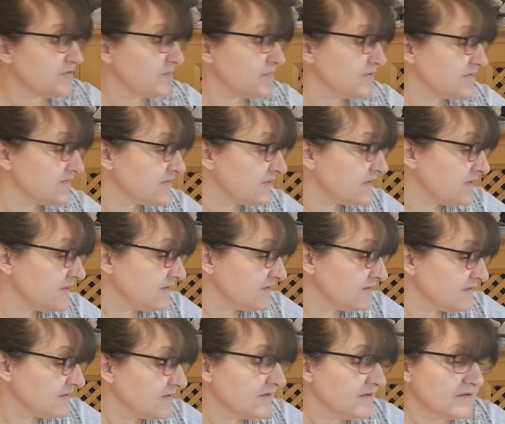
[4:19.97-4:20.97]
busy.
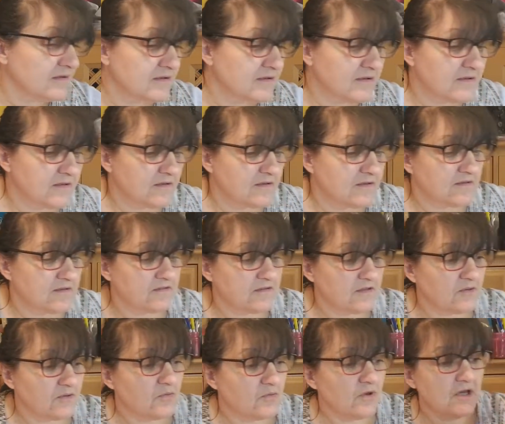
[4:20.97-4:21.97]
So I'm
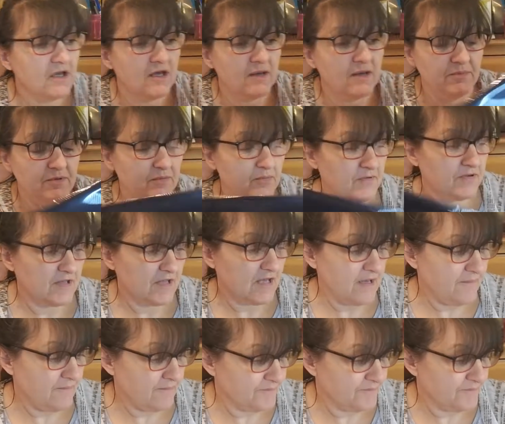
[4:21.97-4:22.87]
quite happy with that.